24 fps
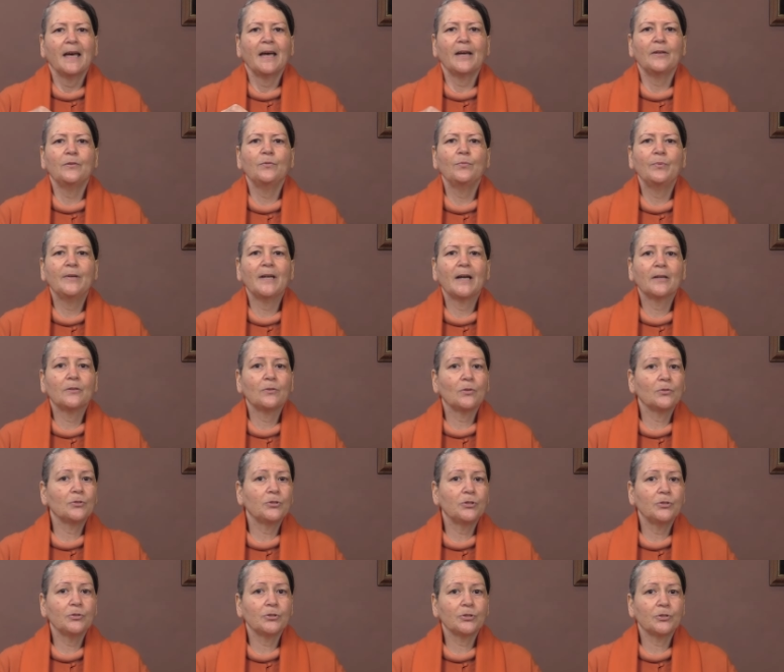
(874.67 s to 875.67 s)
and we are
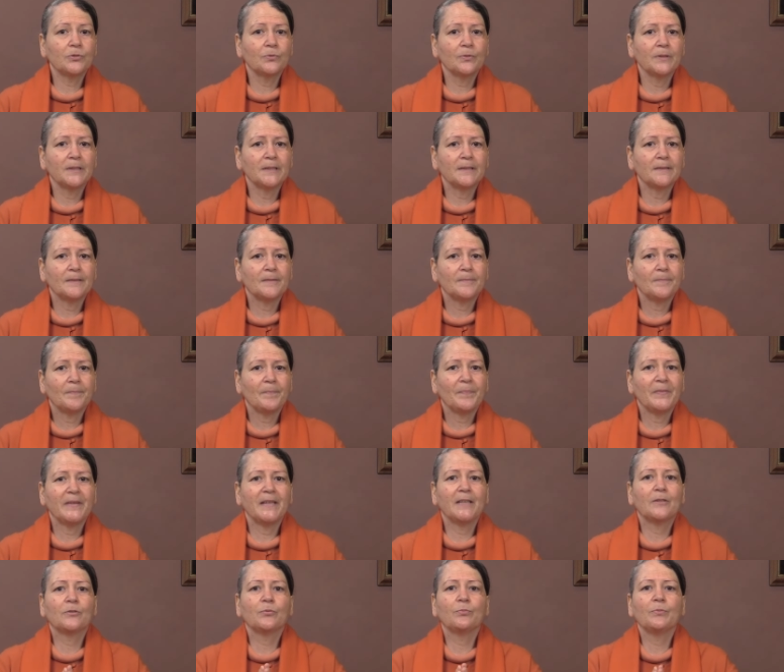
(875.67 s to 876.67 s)
not used to it.
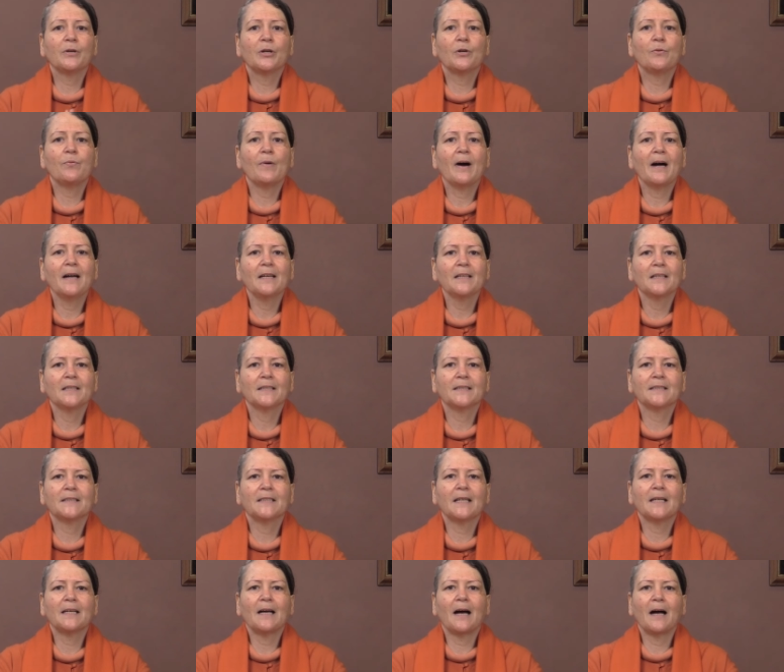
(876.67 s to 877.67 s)
It
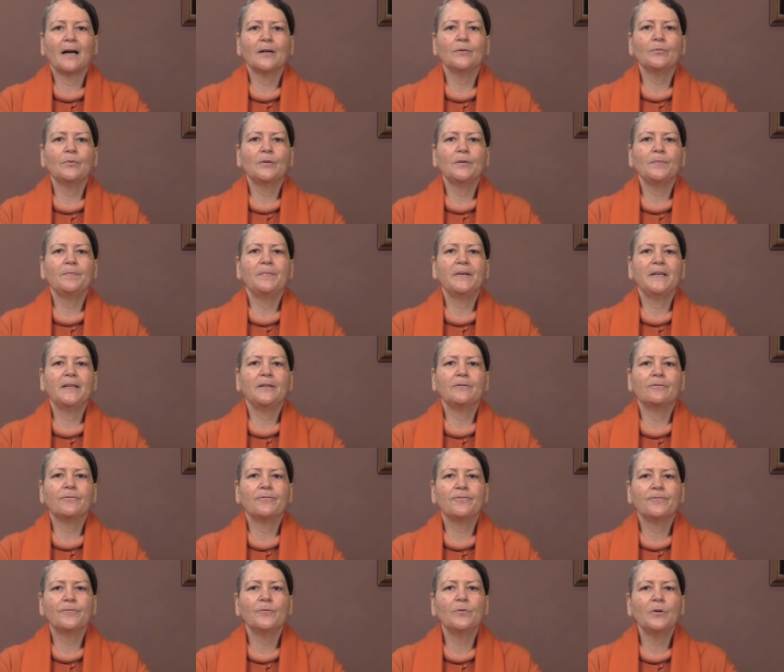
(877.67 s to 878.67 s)
requires that I will be in
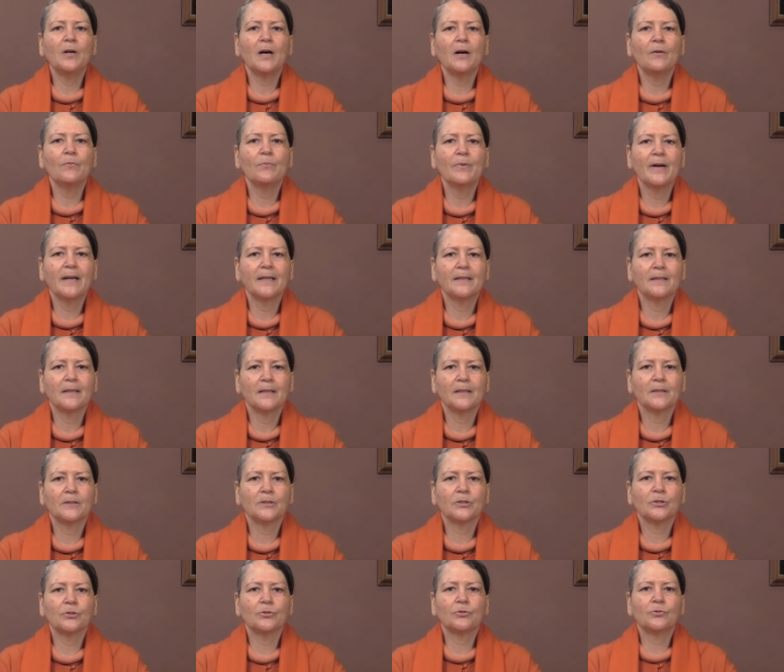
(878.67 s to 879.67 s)
full
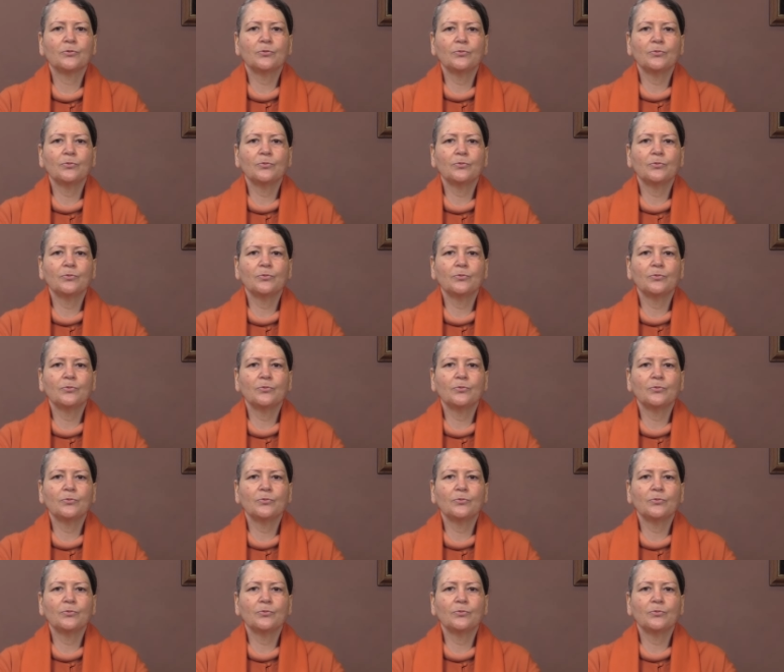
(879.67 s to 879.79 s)
awareness